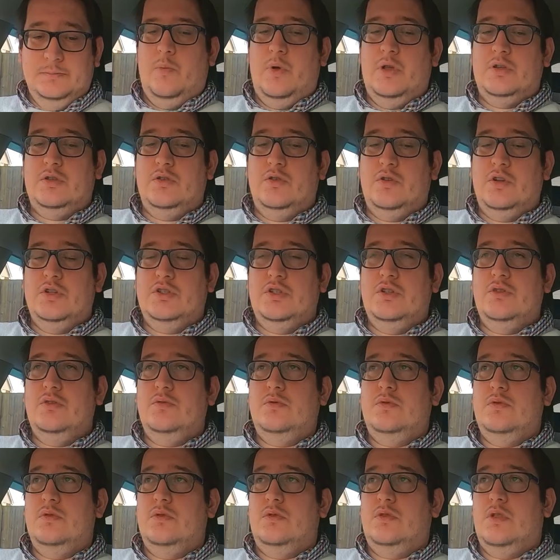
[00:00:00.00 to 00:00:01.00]
But as long as
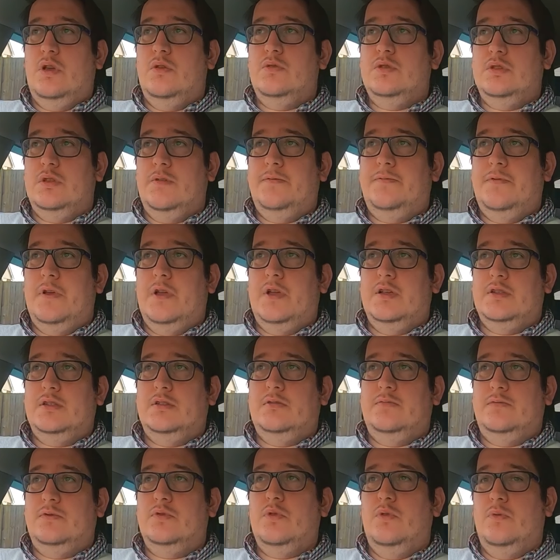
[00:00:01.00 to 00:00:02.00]
those are the
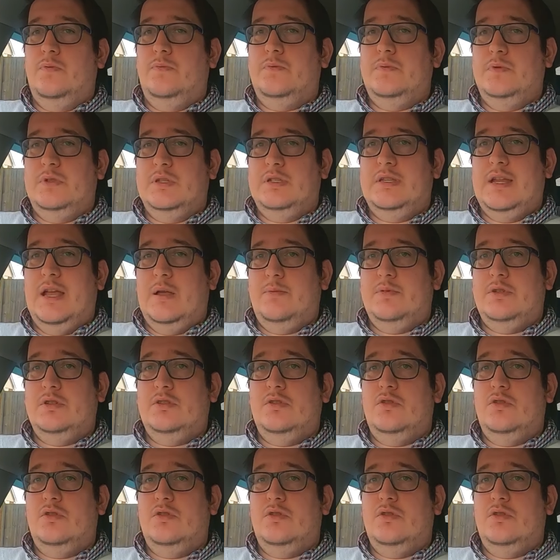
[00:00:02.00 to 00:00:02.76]
first sort of steps.